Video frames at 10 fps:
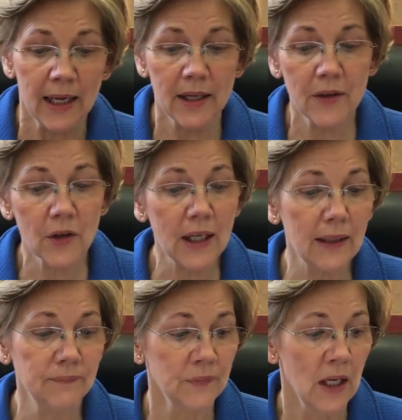Another
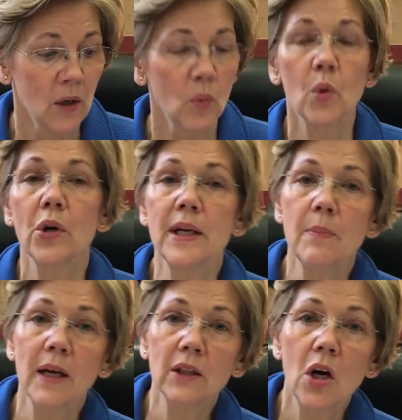kid worried
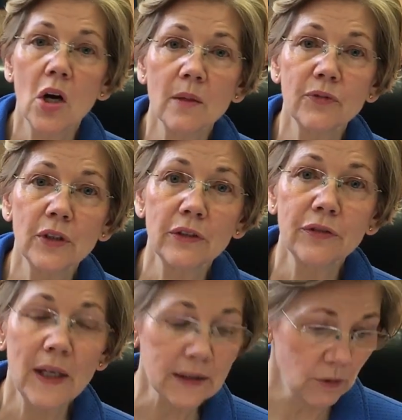about the harmful
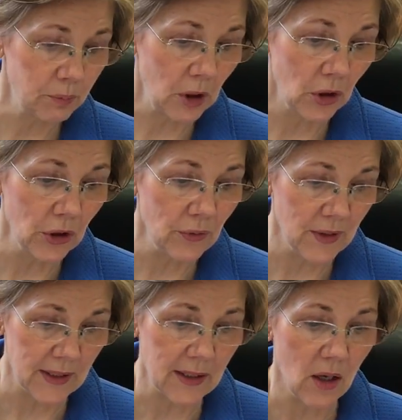effect of
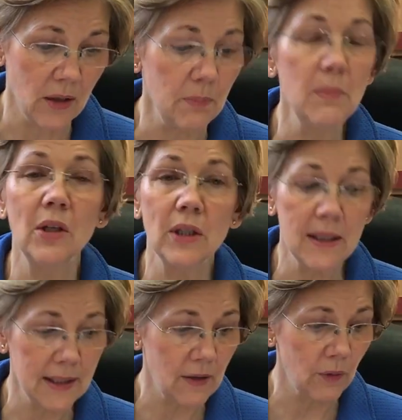pollutants on
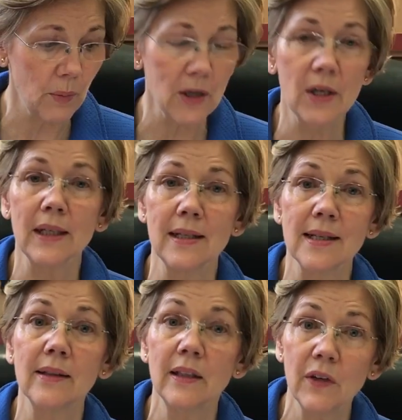millions of
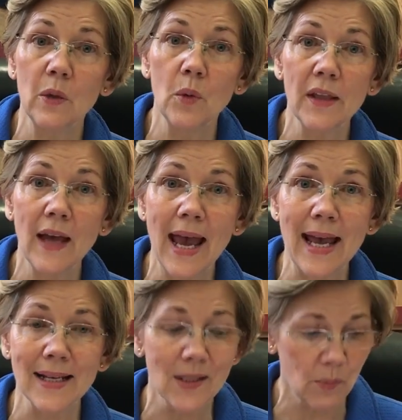Americans living with
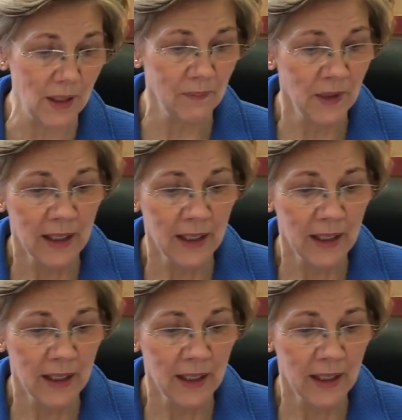asthma.